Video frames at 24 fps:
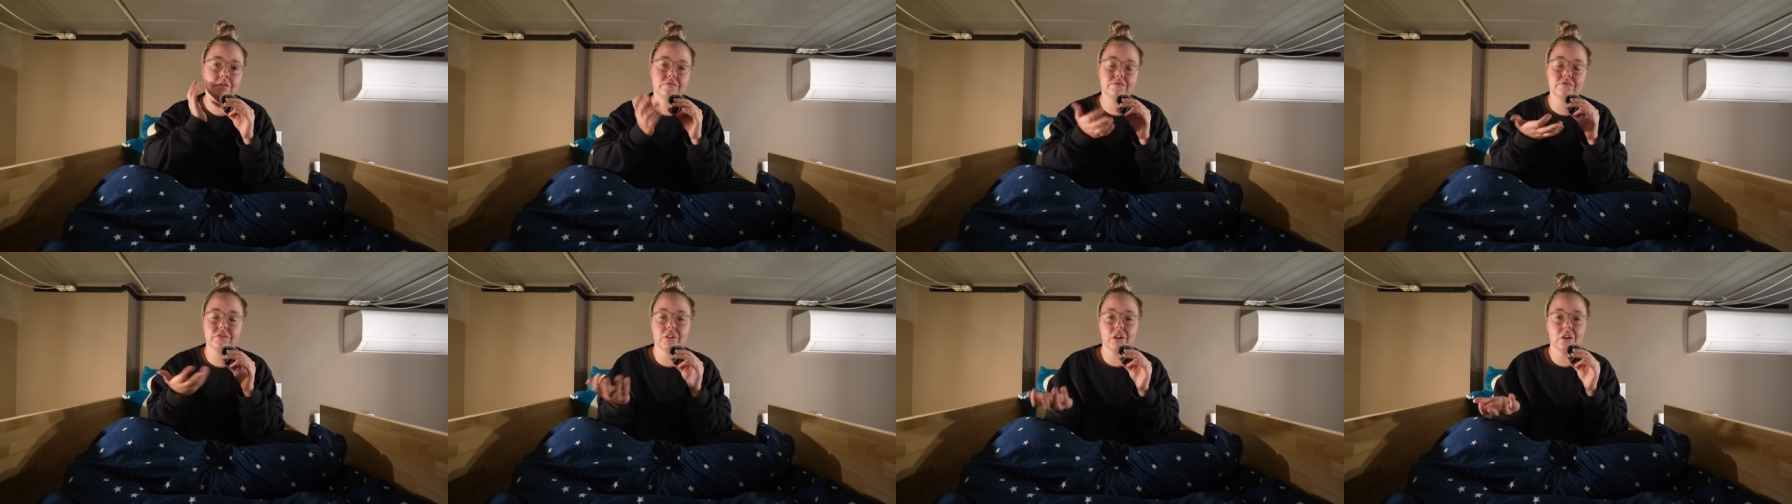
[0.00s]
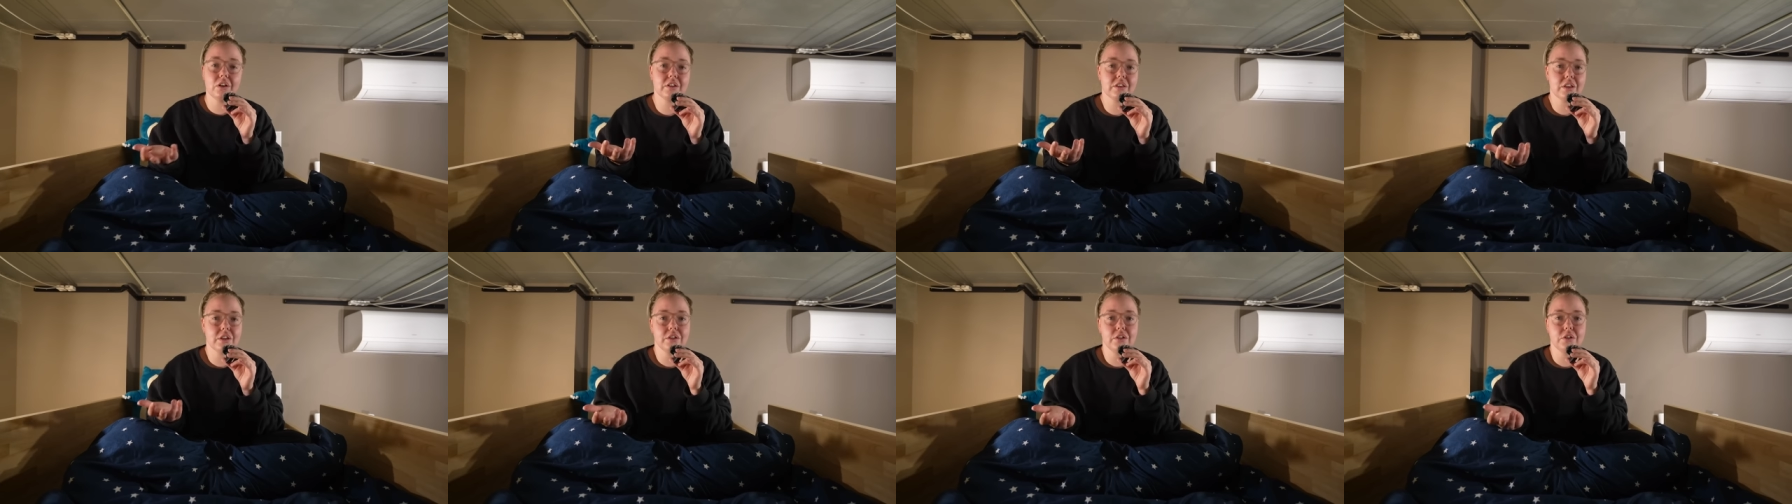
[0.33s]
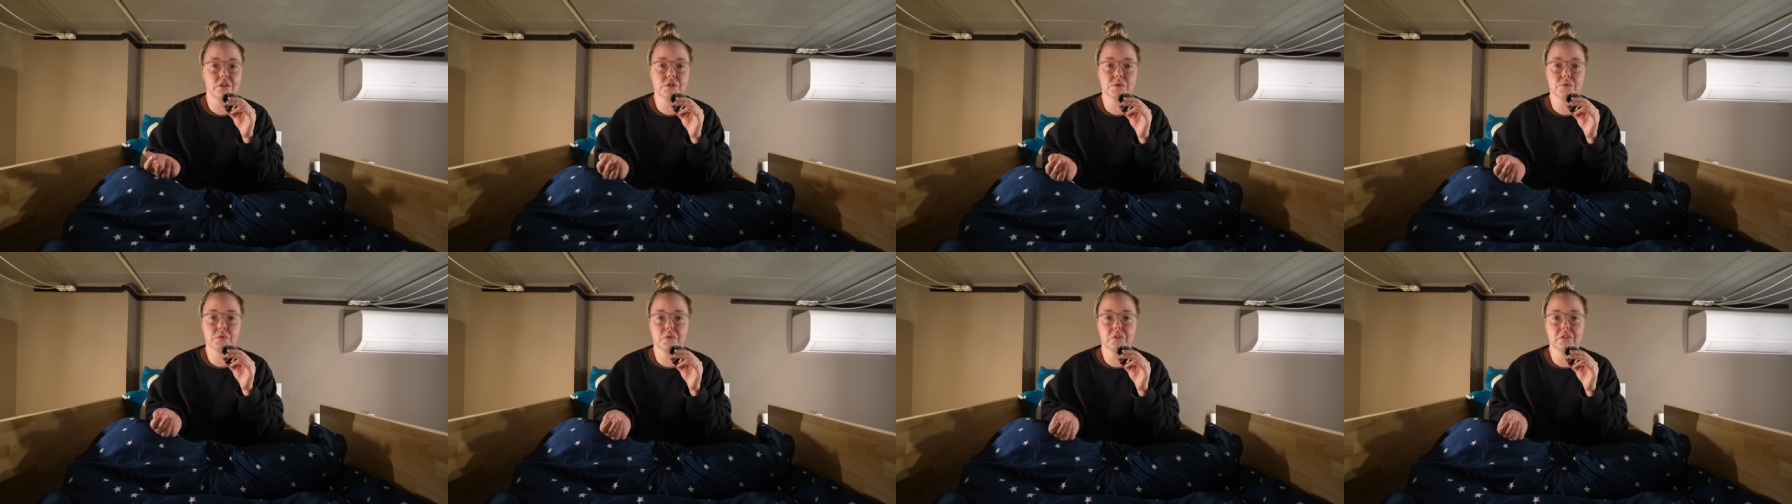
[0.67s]
vlog than
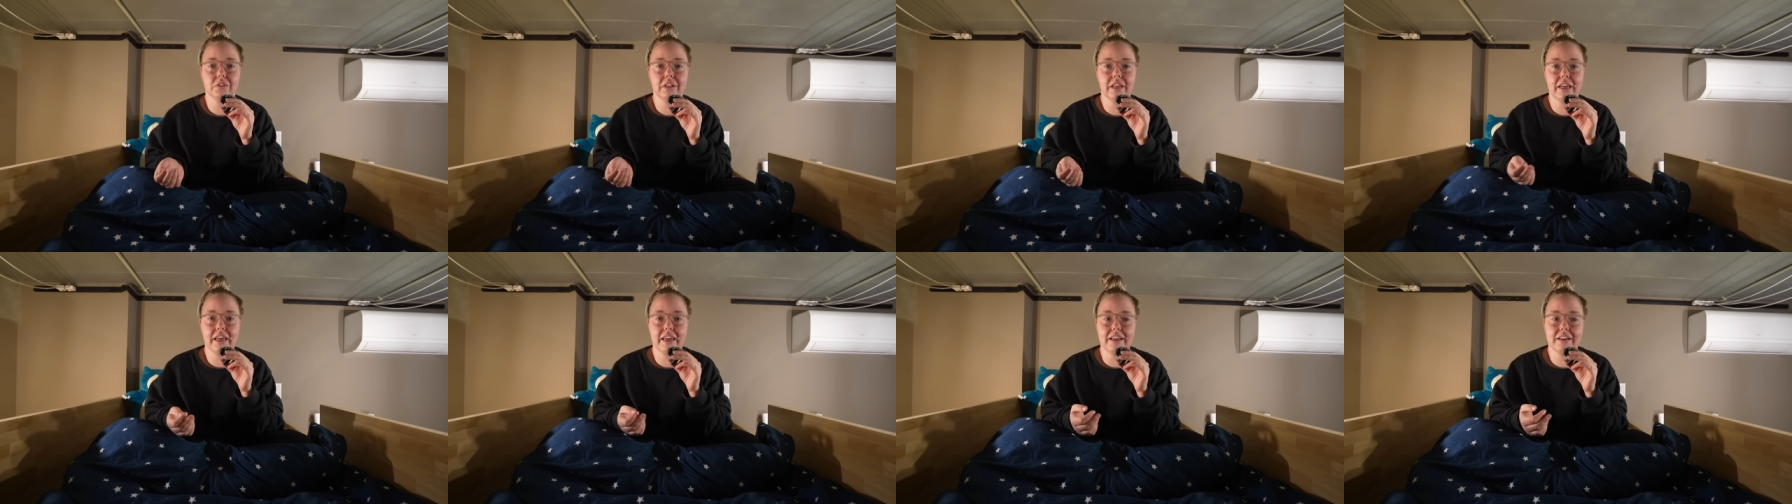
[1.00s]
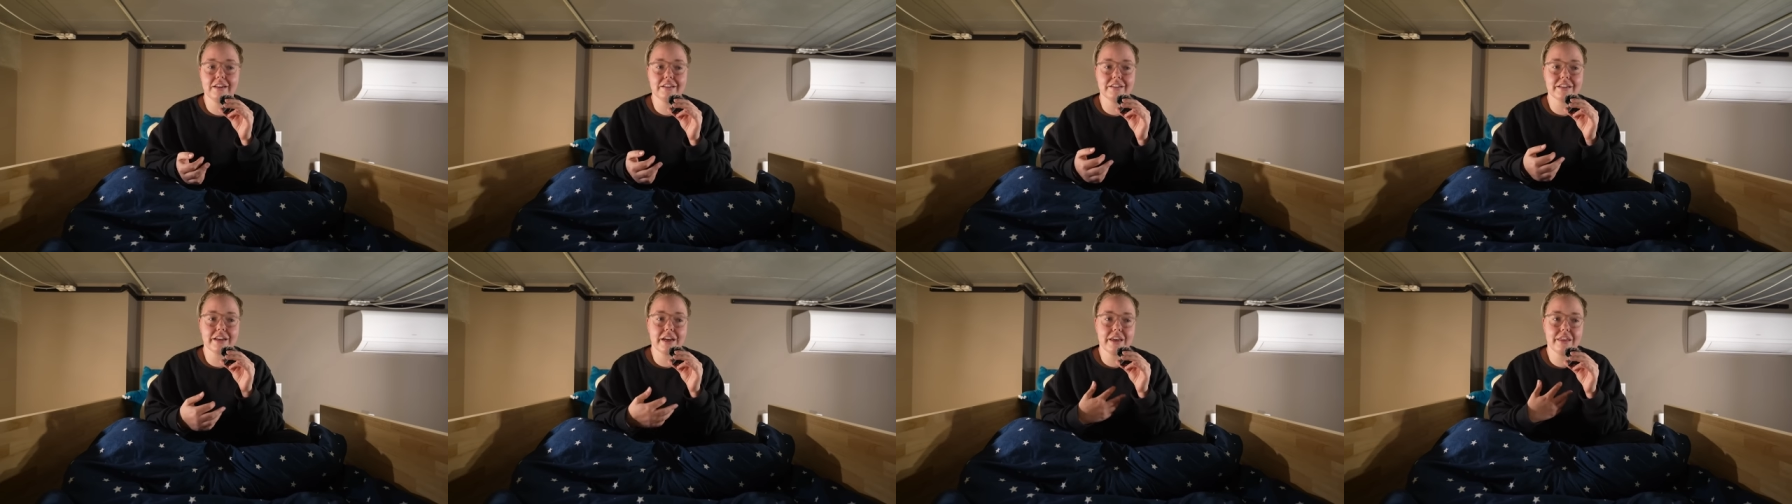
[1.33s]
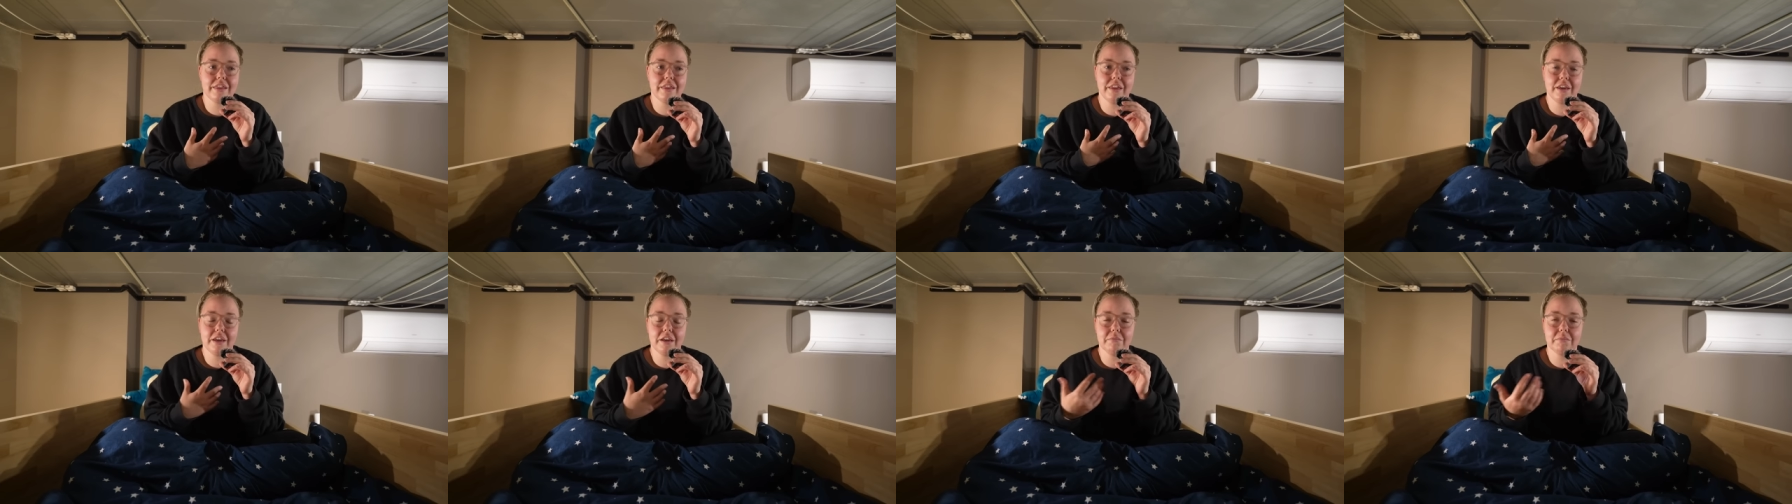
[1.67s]
usual, and I
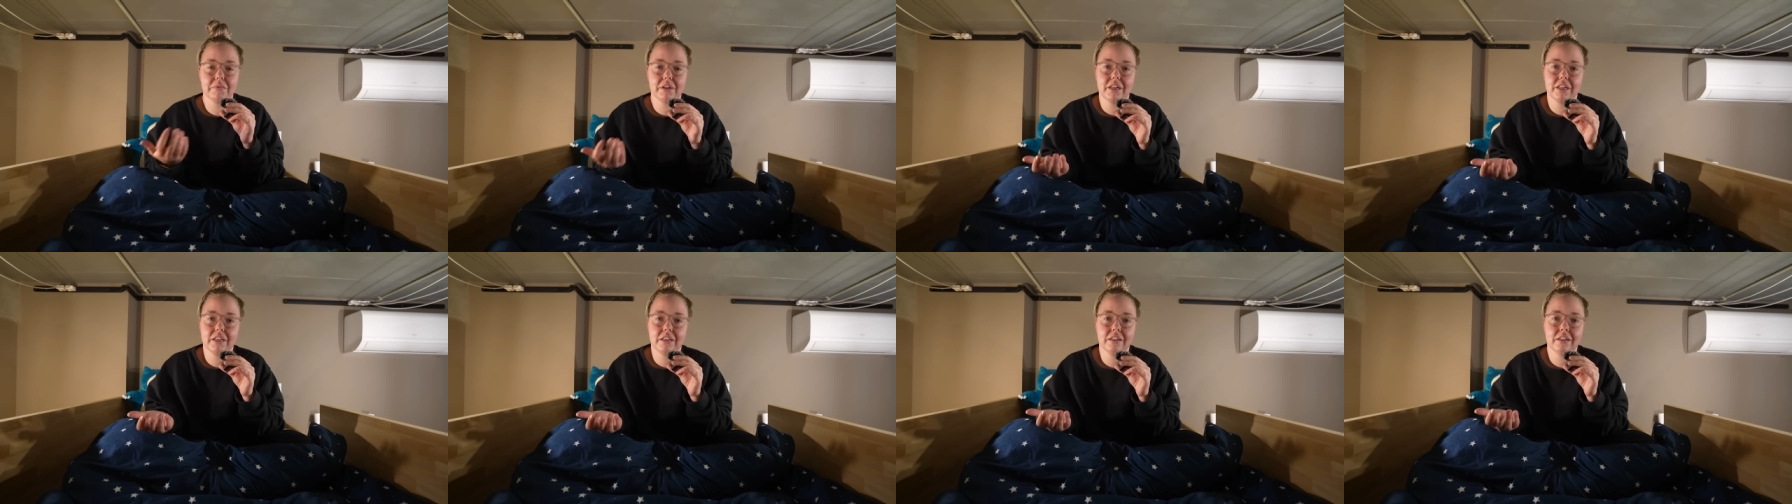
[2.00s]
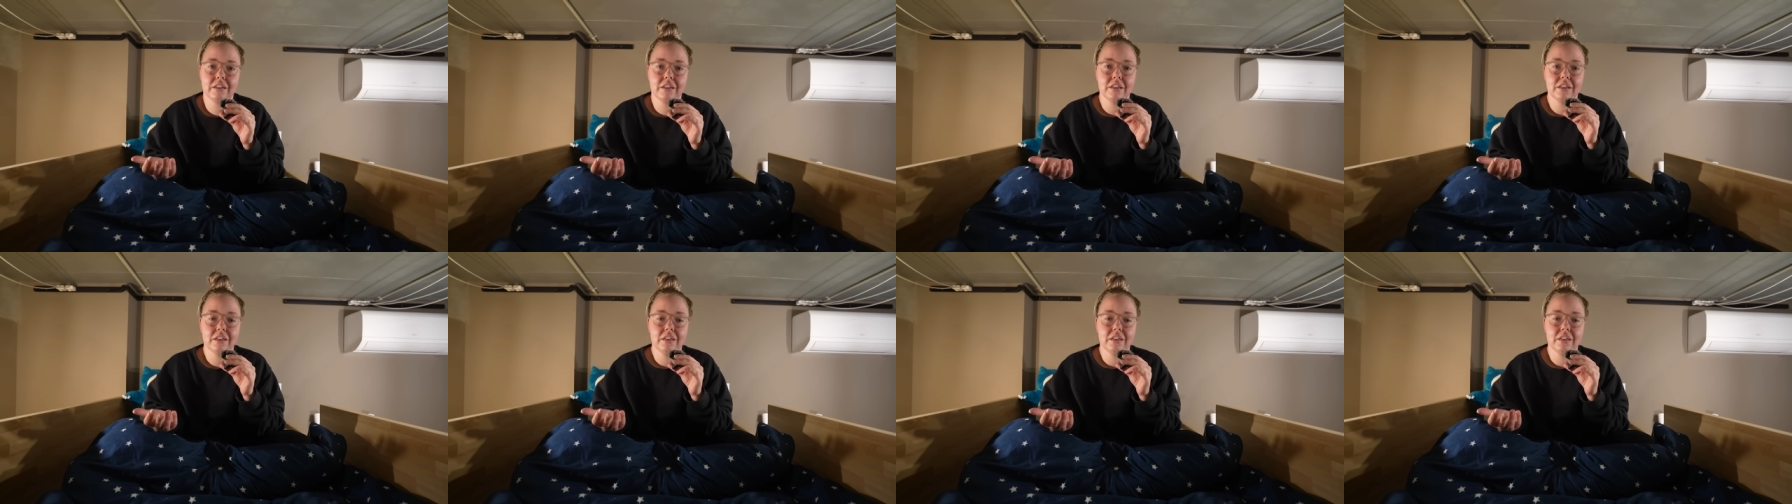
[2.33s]
think I'm gonna